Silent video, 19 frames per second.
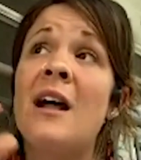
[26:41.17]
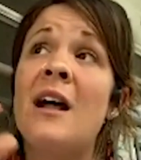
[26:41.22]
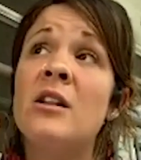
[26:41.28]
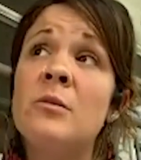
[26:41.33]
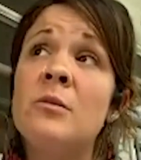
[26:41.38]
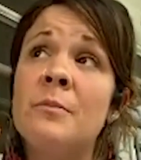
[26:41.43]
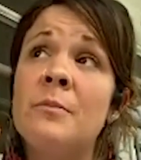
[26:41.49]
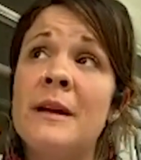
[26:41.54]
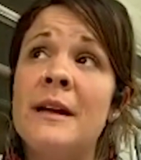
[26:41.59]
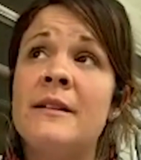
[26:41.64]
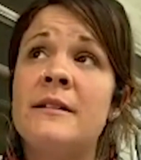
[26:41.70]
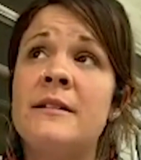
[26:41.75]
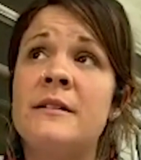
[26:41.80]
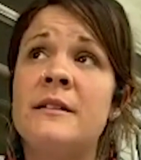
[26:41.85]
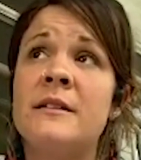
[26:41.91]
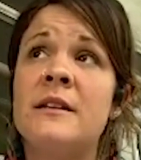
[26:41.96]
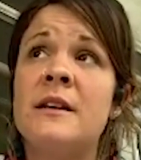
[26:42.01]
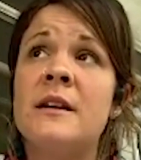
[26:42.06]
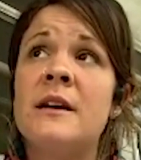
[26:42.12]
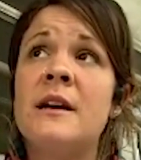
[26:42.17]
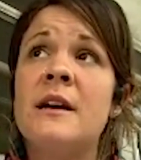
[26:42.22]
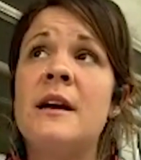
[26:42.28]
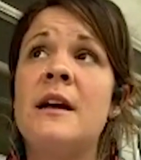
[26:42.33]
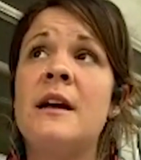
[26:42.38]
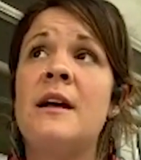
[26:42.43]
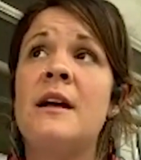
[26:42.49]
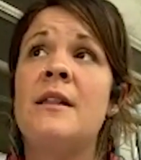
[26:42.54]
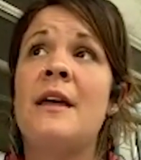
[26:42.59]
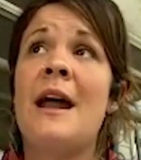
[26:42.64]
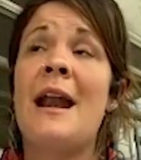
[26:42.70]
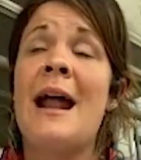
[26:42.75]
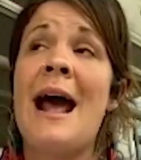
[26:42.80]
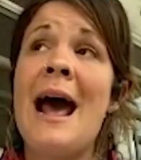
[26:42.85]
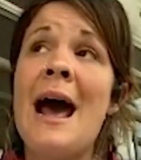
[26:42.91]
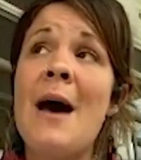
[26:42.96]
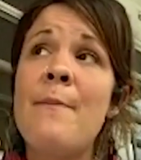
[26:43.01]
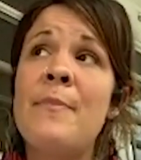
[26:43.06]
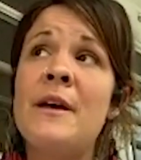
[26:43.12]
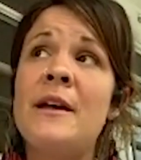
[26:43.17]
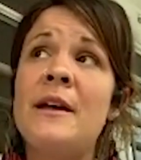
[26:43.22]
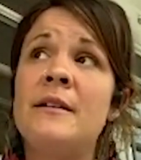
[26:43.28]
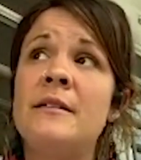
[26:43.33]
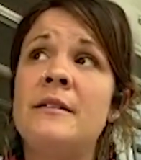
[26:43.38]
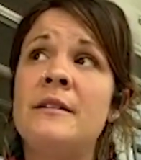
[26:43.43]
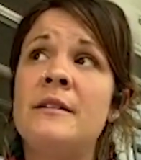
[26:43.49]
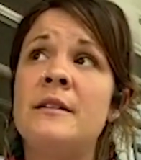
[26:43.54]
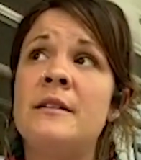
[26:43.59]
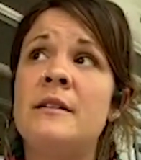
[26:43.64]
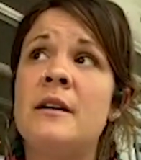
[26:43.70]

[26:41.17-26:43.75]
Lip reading: elements that happened.